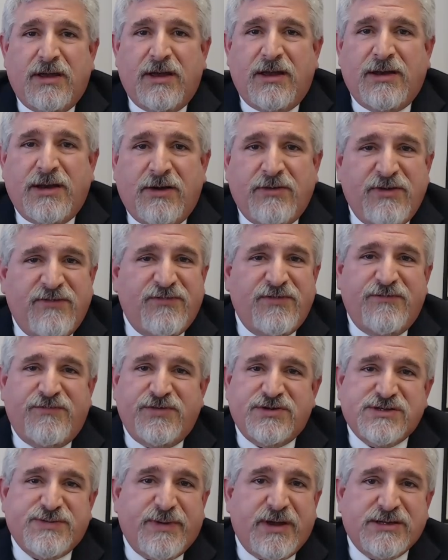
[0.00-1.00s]
Now, even if
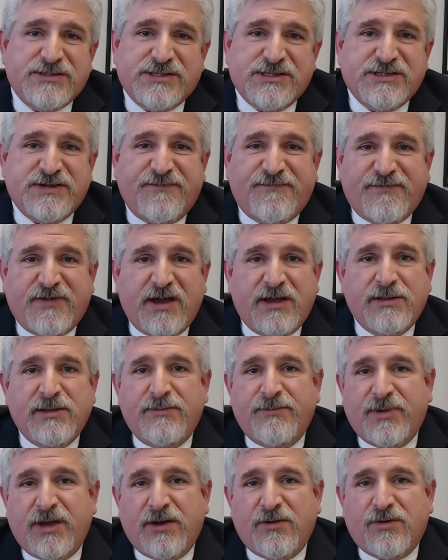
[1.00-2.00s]
your spouse isn't
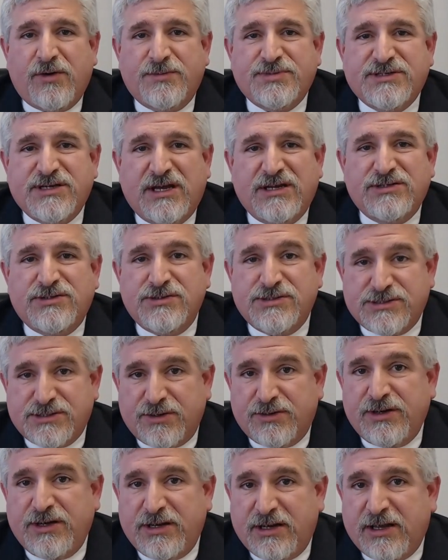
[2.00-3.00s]
filing bankruptcy, I do
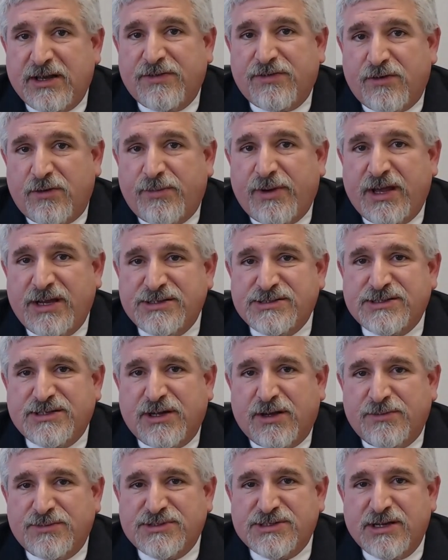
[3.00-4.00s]
still need to get their pay
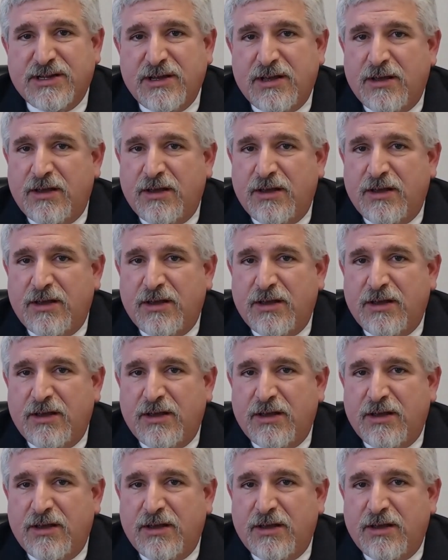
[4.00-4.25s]
stubs.